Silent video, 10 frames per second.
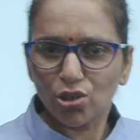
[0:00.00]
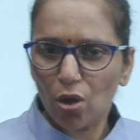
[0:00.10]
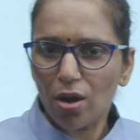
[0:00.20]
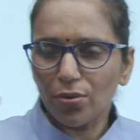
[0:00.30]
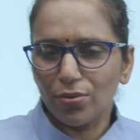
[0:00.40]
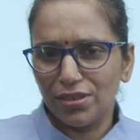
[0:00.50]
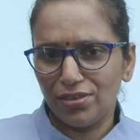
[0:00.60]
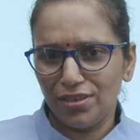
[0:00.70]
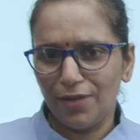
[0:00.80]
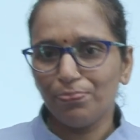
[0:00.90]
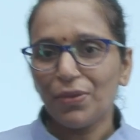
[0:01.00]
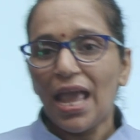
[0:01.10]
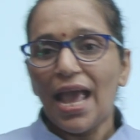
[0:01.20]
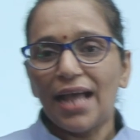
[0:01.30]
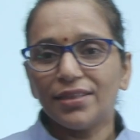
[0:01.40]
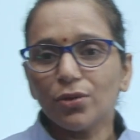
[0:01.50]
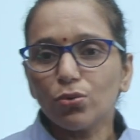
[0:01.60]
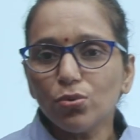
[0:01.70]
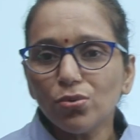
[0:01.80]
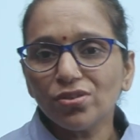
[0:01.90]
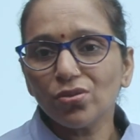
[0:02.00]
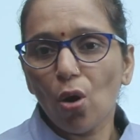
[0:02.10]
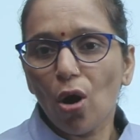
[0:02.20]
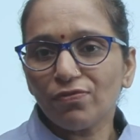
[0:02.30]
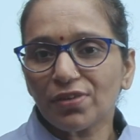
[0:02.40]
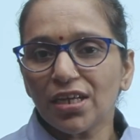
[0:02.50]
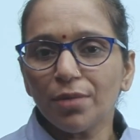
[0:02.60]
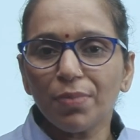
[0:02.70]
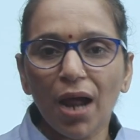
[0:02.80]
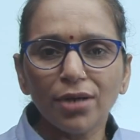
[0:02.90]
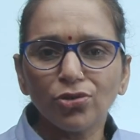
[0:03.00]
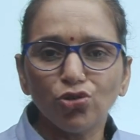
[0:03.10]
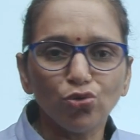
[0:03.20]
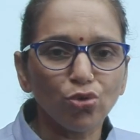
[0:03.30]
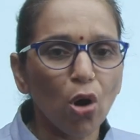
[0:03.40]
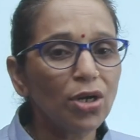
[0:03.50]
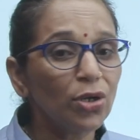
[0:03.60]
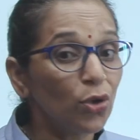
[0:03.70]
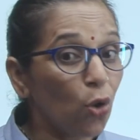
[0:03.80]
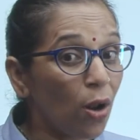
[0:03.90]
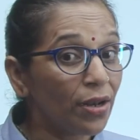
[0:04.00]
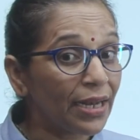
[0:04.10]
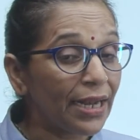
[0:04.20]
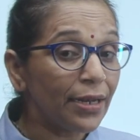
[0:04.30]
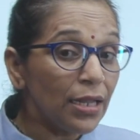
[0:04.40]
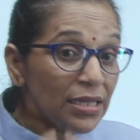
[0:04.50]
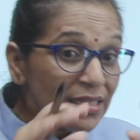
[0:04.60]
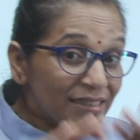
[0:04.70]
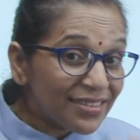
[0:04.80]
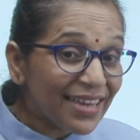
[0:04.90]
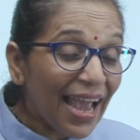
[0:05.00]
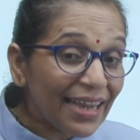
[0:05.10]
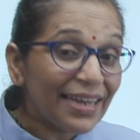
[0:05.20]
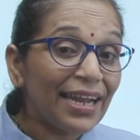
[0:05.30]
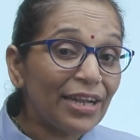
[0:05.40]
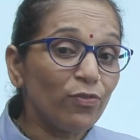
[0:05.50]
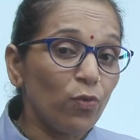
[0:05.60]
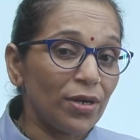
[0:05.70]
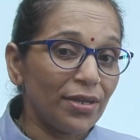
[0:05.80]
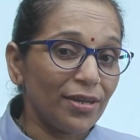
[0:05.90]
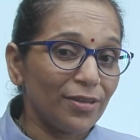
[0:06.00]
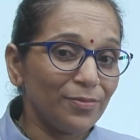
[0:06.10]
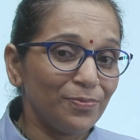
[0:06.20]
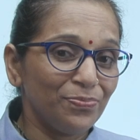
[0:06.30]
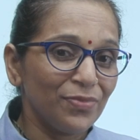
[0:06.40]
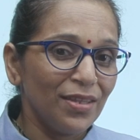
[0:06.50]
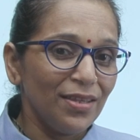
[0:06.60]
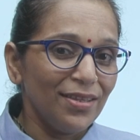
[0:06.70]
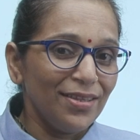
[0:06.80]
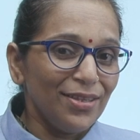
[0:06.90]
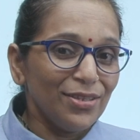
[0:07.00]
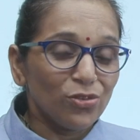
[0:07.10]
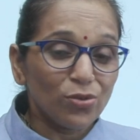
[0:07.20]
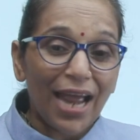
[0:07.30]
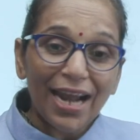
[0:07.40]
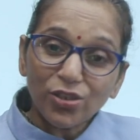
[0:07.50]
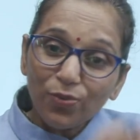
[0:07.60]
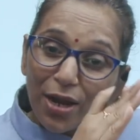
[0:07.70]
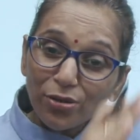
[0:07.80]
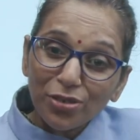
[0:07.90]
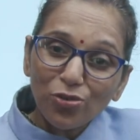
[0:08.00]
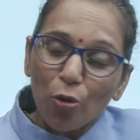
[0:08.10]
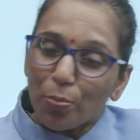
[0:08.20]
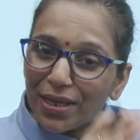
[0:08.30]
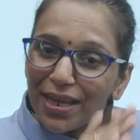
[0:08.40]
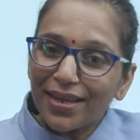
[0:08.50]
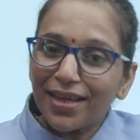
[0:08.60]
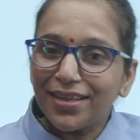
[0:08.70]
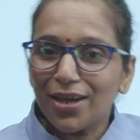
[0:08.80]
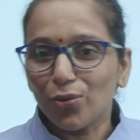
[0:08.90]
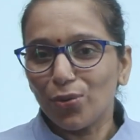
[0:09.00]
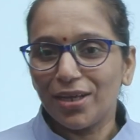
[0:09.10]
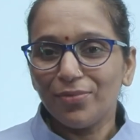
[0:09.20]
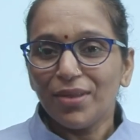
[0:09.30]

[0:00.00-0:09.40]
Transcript: Sure hone chahiye. And the roots of tea plants do not tolerate stagnant water. So that's why on the sloping area they are growing.